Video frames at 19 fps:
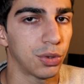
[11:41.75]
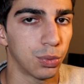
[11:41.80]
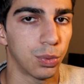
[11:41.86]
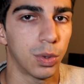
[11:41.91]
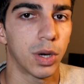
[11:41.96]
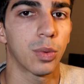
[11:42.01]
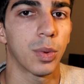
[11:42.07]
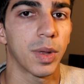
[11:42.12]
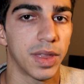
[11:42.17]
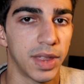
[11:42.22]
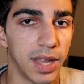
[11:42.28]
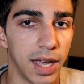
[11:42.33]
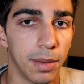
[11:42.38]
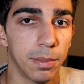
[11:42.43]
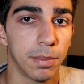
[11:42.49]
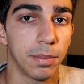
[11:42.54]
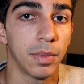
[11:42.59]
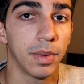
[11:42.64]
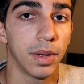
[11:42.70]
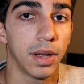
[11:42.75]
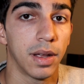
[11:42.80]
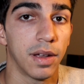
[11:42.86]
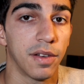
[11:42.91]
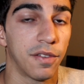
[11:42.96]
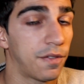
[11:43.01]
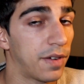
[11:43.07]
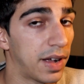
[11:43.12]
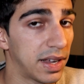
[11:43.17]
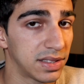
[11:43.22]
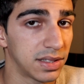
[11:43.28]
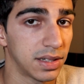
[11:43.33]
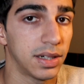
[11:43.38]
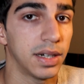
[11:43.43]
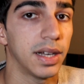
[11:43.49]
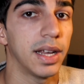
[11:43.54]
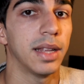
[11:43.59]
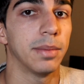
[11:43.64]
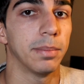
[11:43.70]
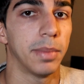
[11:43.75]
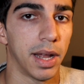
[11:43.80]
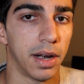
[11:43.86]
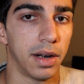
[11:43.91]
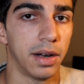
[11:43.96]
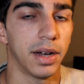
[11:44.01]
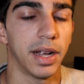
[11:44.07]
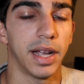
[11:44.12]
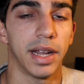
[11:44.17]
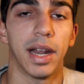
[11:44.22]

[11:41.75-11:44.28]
to work with them faster and better.